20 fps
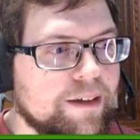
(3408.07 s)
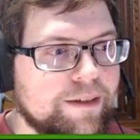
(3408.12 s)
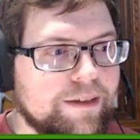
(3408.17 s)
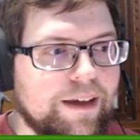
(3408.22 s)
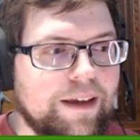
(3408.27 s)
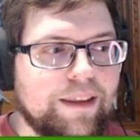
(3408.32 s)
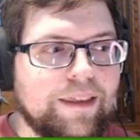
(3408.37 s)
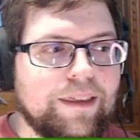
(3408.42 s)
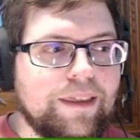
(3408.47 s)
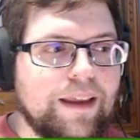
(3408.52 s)

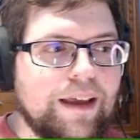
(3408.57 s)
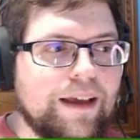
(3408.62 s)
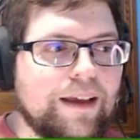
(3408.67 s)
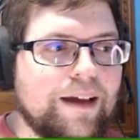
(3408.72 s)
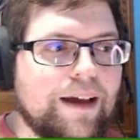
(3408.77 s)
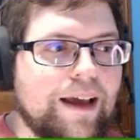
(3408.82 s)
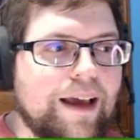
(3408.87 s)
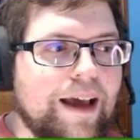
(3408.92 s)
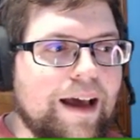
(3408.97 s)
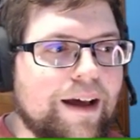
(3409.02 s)
I think
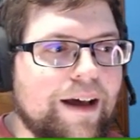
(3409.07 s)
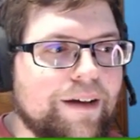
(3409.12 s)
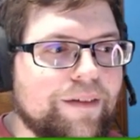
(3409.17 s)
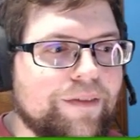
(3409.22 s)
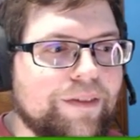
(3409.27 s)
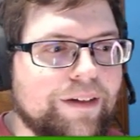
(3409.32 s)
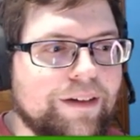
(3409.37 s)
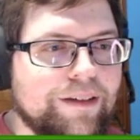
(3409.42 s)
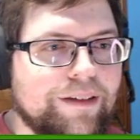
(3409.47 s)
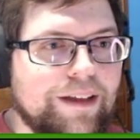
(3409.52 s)
I
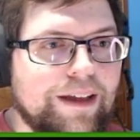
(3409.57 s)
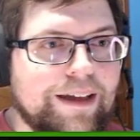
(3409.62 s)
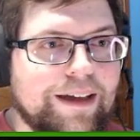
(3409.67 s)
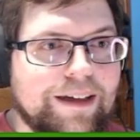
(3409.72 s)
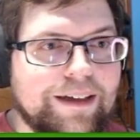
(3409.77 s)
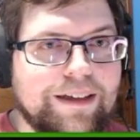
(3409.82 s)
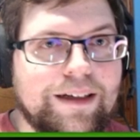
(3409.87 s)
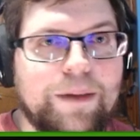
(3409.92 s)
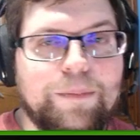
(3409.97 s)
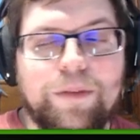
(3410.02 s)
have like
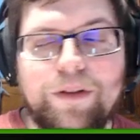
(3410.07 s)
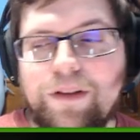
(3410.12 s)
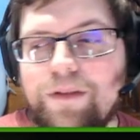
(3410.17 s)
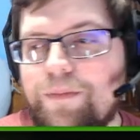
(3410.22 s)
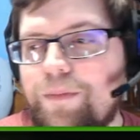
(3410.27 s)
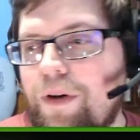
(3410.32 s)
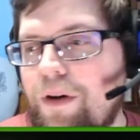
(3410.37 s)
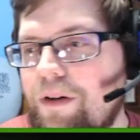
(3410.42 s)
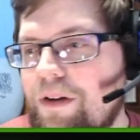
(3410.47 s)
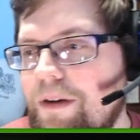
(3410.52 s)
a couple
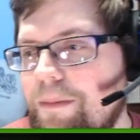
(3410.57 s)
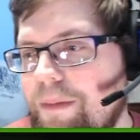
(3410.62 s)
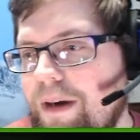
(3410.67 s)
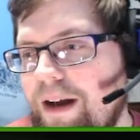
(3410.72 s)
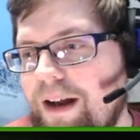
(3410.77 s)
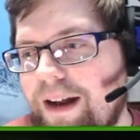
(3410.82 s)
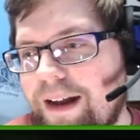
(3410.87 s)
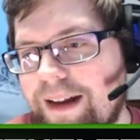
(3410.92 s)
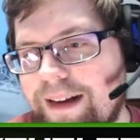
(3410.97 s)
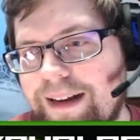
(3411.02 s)
of
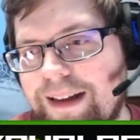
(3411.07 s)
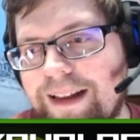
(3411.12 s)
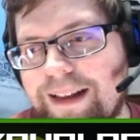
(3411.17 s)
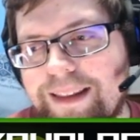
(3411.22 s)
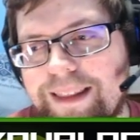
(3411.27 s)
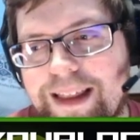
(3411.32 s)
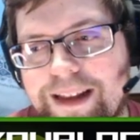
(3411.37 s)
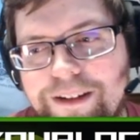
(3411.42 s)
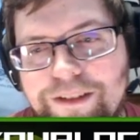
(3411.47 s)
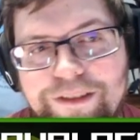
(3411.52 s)

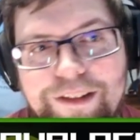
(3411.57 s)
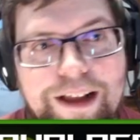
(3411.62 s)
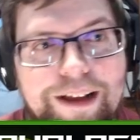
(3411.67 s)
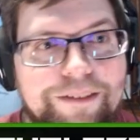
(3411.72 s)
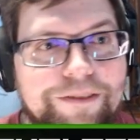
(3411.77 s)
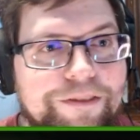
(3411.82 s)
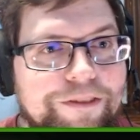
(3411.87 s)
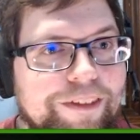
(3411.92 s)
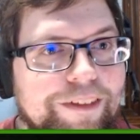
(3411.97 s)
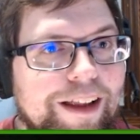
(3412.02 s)
Pokemon that are
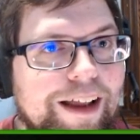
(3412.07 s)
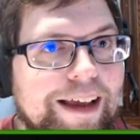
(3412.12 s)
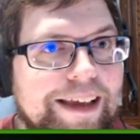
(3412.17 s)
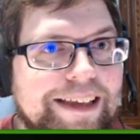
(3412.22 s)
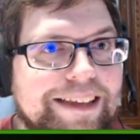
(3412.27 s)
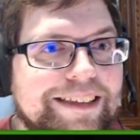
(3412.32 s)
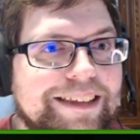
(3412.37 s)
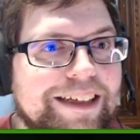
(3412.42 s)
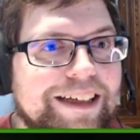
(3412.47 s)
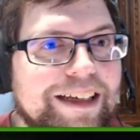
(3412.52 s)
like
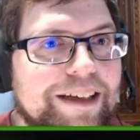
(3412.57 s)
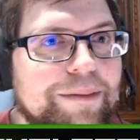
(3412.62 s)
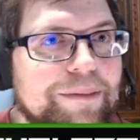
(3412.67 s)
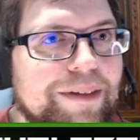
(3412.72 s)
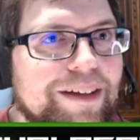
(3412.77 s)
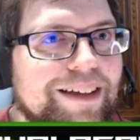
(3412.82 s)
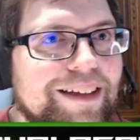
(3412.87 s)
flying type.